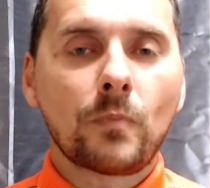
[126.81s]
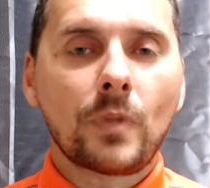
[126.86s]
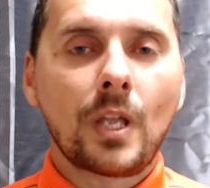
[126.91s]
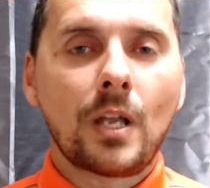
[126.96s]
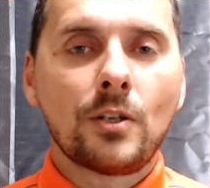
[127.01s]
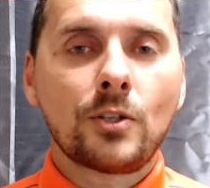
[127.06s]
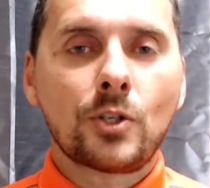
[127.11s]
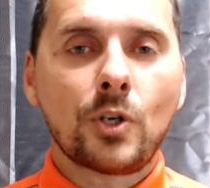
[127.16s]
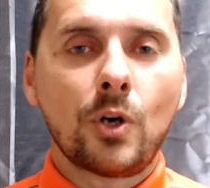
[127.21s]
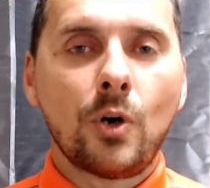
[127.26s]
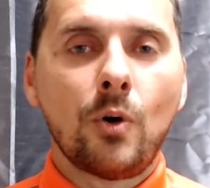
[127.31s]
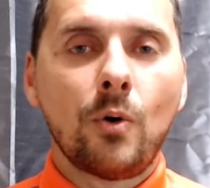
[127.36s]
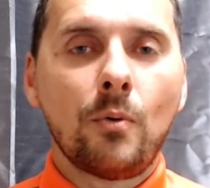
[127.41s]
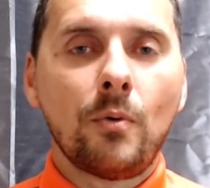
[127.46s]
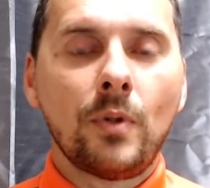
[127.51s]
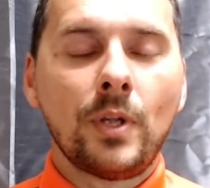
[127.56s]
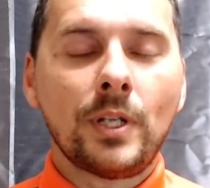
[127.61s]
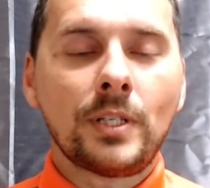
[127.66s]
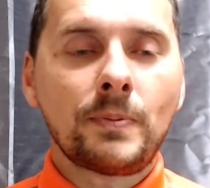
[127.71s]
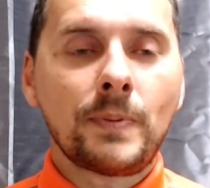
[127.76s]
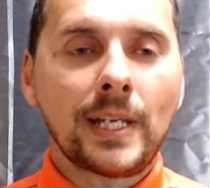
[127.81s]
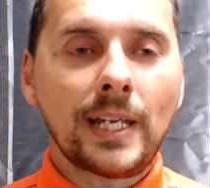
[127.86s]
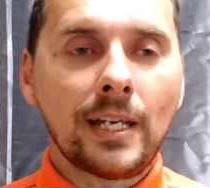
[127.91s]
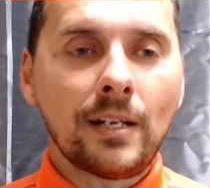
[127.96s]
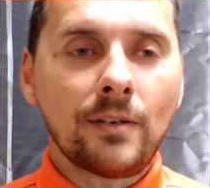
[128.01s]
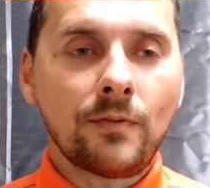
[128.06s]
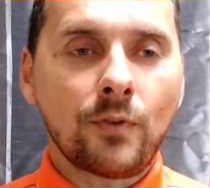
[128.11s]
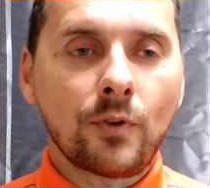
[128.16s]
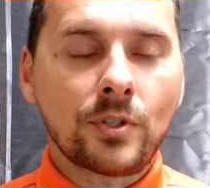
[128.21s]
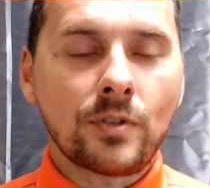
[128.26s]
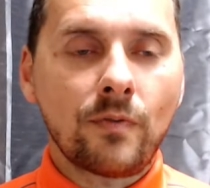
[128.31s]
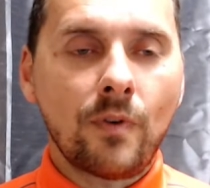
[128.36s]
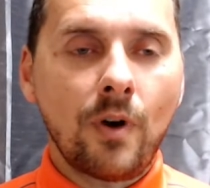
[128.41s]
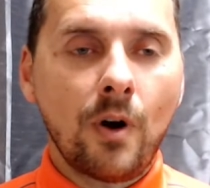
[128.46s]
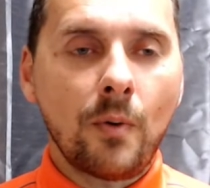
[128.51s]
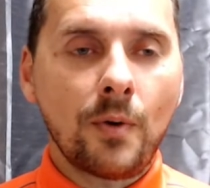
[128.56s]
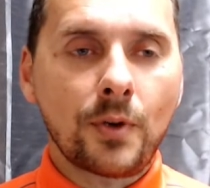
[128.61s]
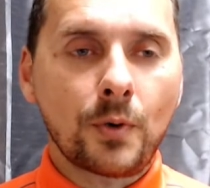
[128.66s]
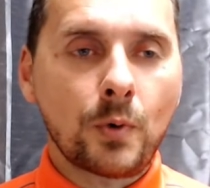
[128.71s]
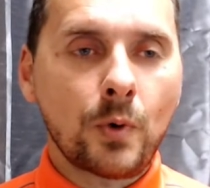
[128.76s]
So let's begin first of all with
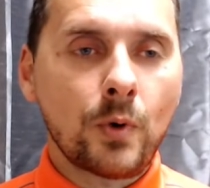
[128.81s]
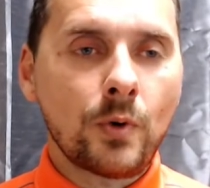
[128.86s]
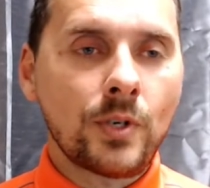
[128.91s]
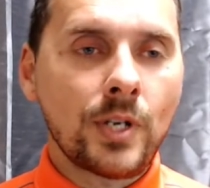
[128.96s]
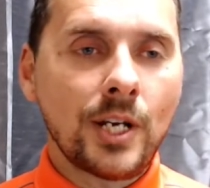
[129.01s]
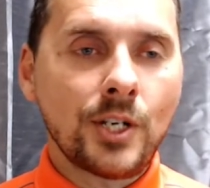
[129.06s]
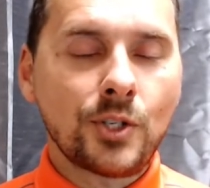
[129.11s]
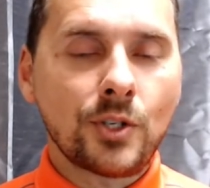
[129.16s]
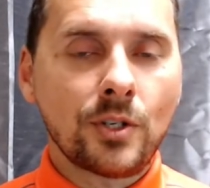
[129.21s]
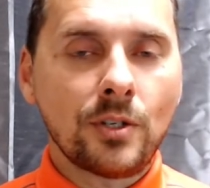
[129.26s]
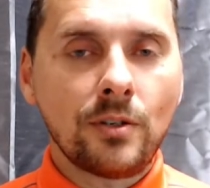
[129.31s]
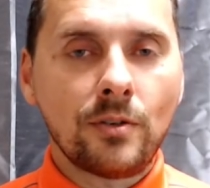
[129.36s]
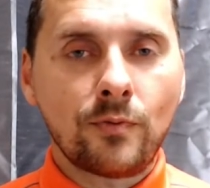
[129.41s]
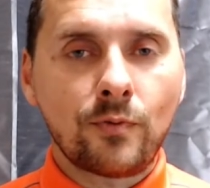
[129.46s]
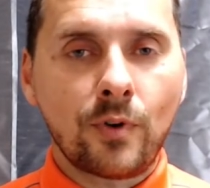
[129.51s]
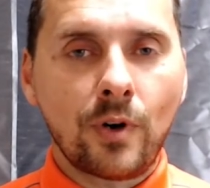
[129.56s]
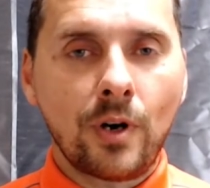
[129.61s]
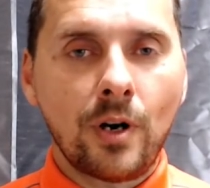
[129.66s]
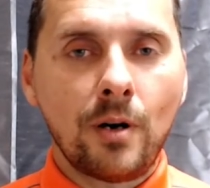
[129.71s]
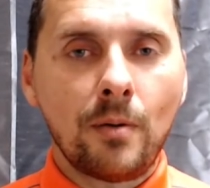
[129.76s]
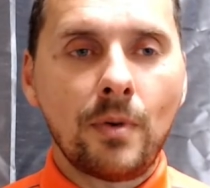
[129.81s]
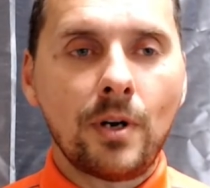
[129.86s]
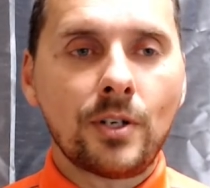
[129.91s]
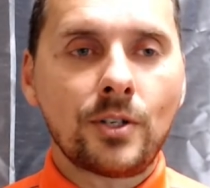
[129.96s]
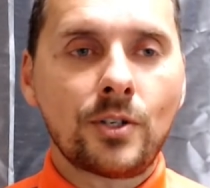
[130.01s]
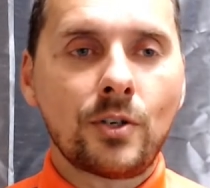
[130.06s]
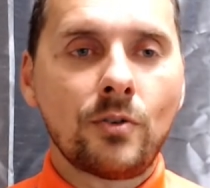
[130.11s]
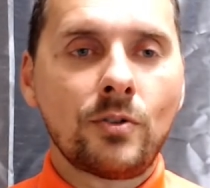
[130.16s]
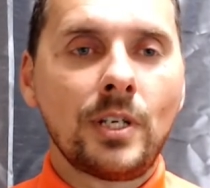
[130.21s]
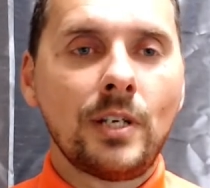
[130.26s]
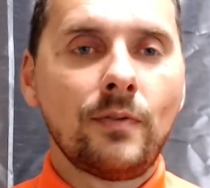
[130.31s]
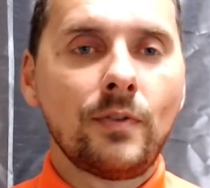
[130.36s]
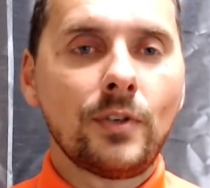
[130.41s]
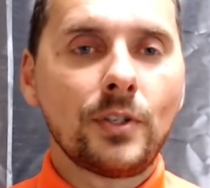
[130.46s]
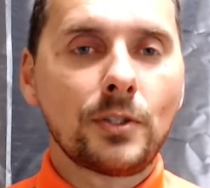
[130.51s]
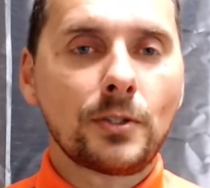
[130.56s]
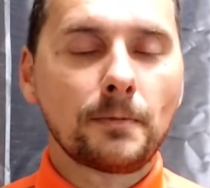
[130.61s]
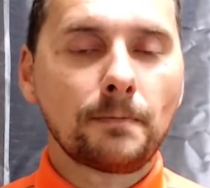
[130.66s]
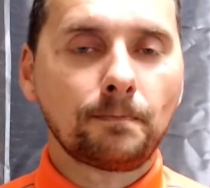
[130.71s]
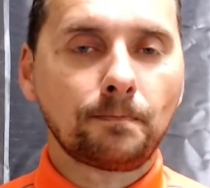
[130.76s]
a quotation from Josephus,
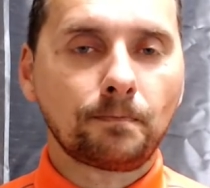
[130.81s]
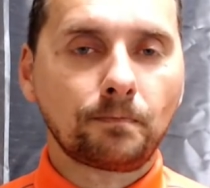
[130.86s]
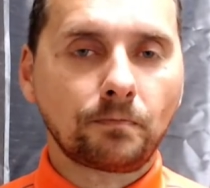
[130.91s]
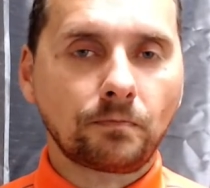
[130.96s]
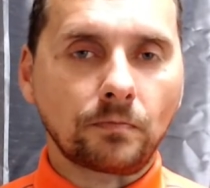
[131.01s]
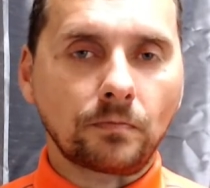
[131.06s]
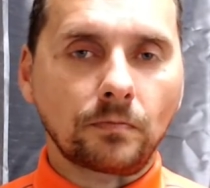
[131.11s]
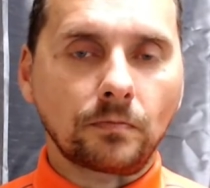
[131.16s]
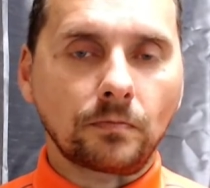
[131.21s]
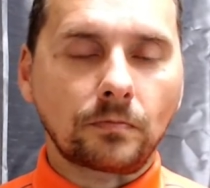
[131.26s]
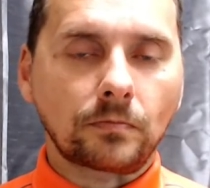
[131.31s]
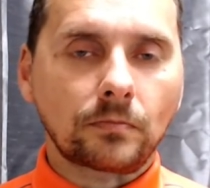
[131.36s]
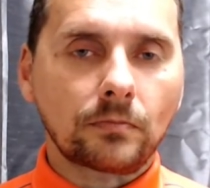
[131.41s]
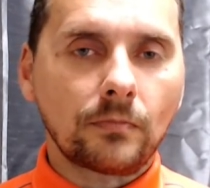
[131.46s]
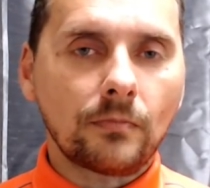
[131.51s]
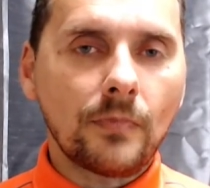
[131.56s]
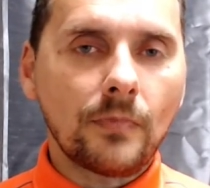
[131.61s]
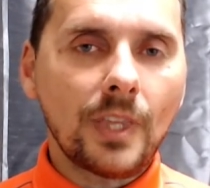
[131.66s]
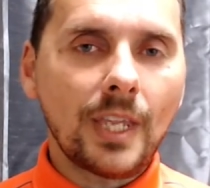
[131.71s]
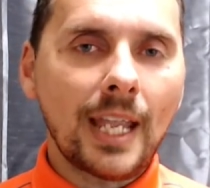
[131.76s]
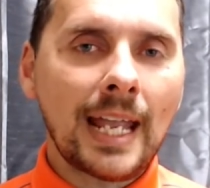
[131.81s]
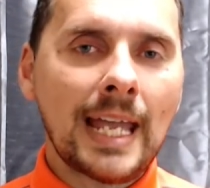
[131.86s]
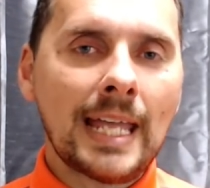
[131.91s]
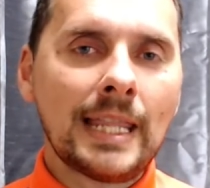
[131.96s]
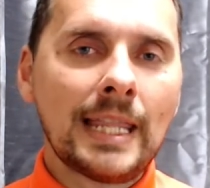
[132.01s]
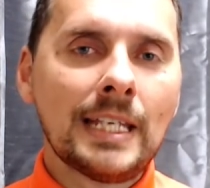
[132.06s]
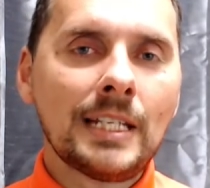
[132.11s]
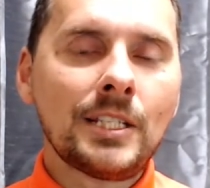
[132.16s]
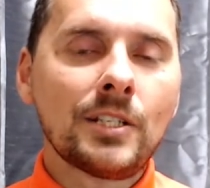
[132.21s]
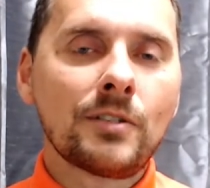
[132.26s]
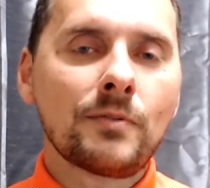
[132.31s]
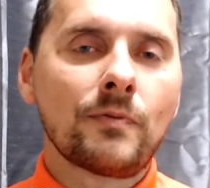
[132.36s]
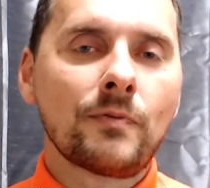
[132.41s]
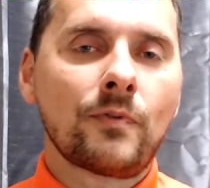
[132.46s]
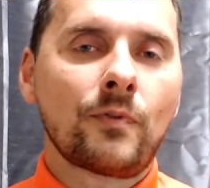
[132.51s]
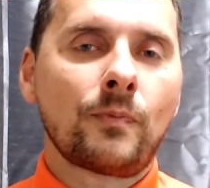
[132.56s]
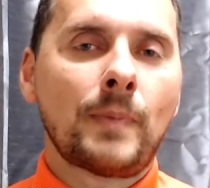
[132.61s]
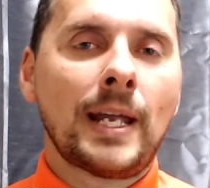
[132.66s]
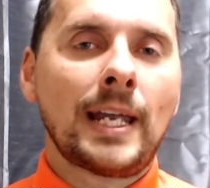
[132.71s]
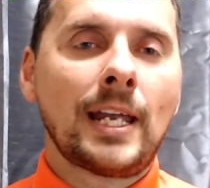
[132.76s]
and this is
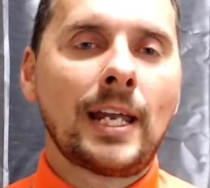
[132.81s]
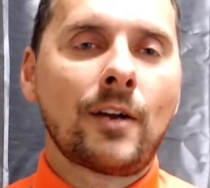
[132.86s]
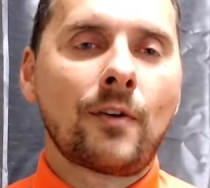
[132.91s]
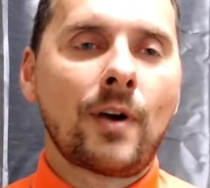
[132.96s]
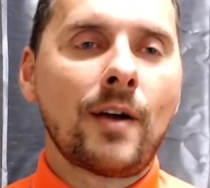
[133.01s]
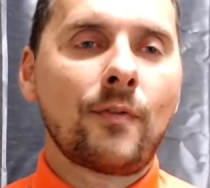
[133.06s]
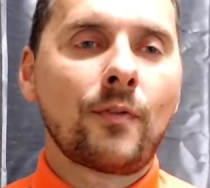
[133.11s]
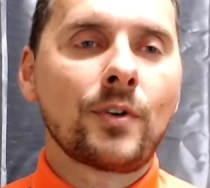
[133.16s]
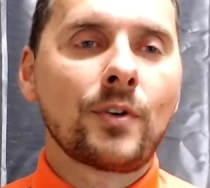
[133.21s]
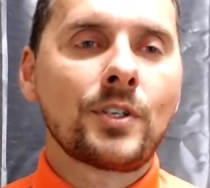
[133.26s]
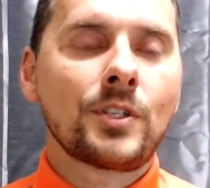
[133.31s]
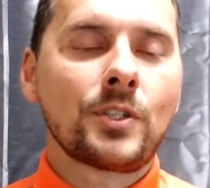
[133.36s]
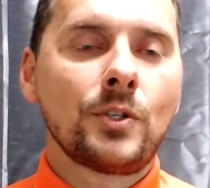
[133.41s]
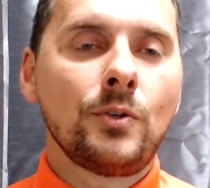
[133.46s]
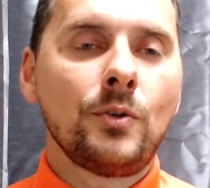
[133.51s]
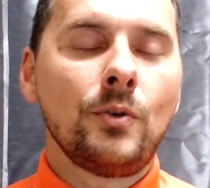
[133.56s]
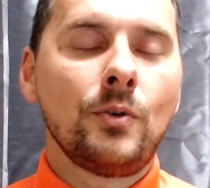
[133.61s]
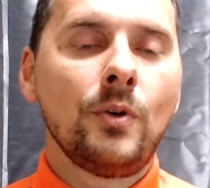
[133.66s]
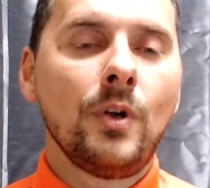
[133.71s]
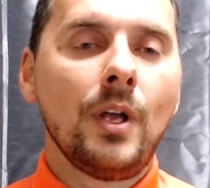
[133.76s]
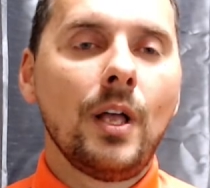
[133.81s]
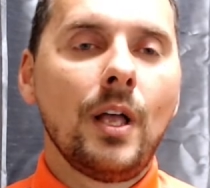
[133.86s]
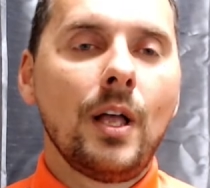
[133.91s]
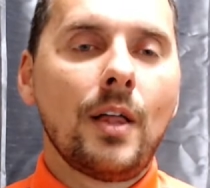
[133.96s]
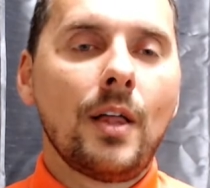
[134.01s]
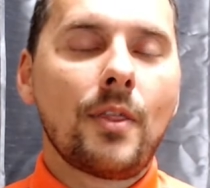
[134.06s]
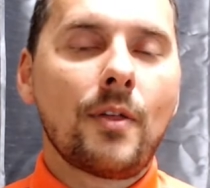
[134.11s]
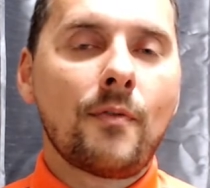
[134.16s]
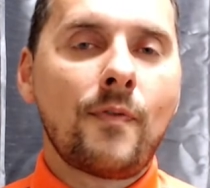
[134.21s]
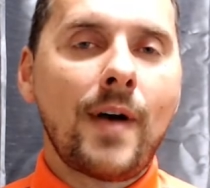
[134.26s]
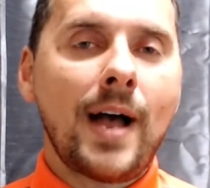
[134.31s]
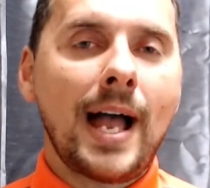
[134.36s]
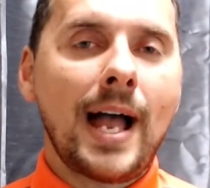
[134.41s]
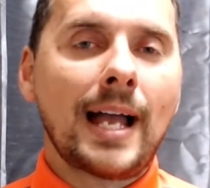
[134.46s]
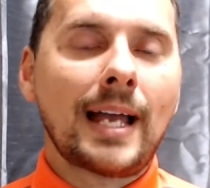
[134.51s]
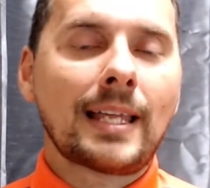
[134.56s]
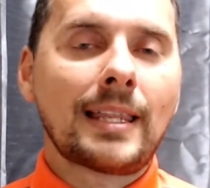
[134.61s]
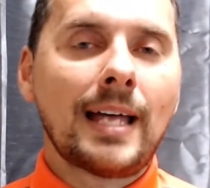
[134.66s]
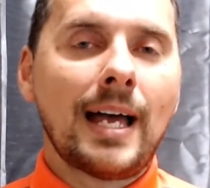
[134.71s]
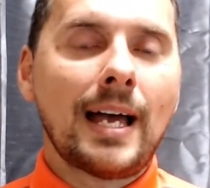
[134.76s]
making reference to the fact
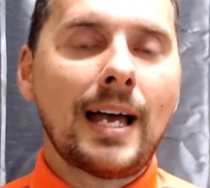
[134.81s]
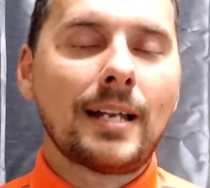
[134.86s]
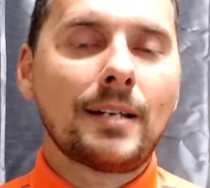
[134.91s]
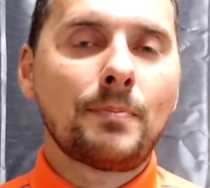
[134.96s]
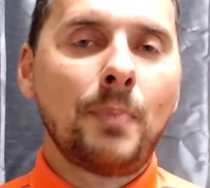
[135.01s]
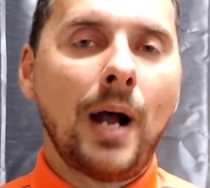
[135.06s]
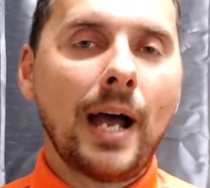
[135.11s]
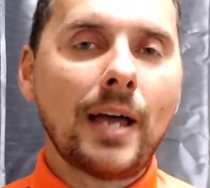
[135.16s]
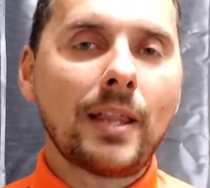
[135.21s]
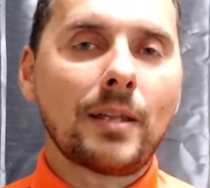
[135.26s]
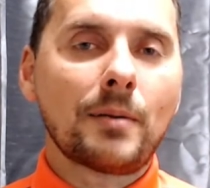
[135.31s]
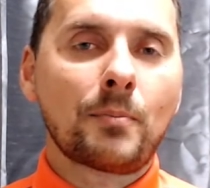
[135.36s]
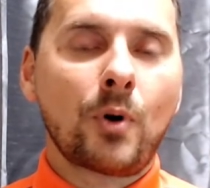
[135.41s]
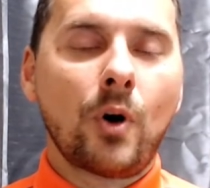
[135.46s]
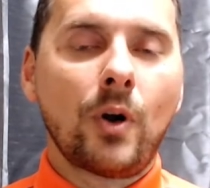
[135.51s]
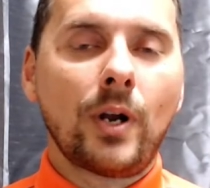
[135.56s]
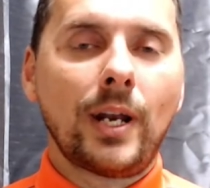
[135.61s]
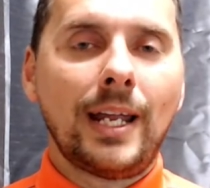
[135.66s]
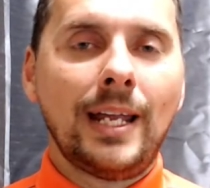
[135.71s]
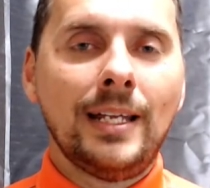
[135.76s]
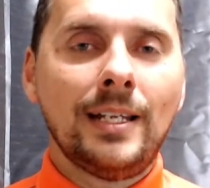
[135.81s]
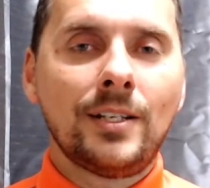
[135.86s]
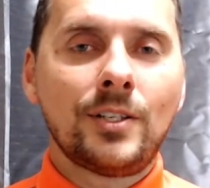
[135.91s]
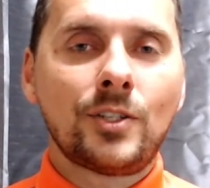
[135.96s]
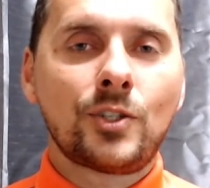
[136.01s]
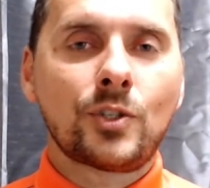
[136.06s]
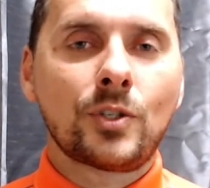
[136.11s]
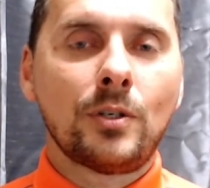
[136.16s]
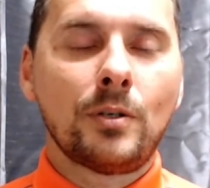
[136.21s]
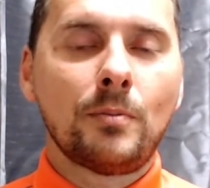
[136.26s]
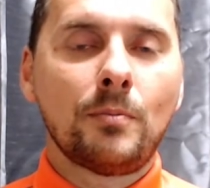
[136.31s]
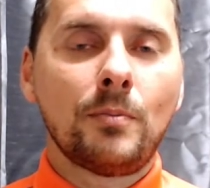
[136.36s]
that Pilate brought in some